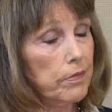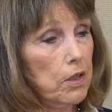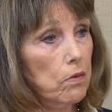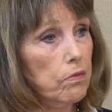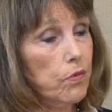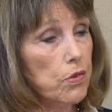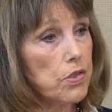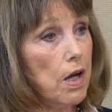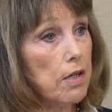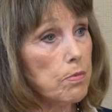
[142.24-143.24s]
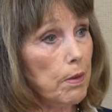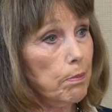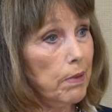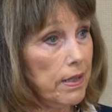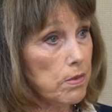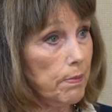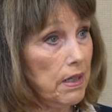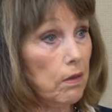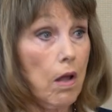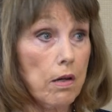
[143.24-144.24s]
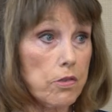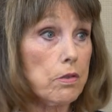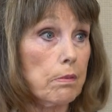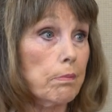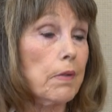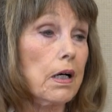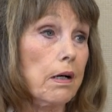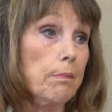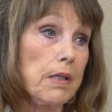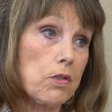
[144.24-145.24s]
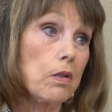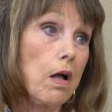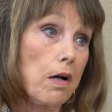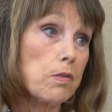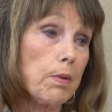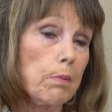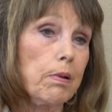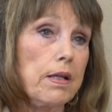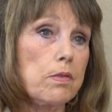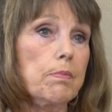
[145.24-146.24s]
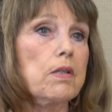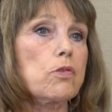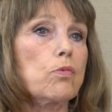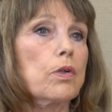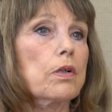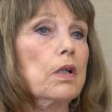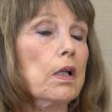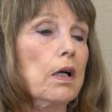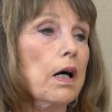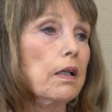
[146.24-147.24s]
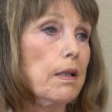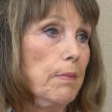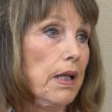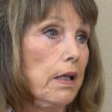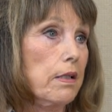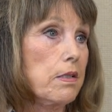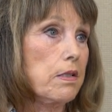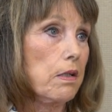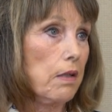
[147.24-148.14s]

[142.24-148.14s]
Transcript: you know, forced hospital placement and long-term mental hospital placements were eliminated.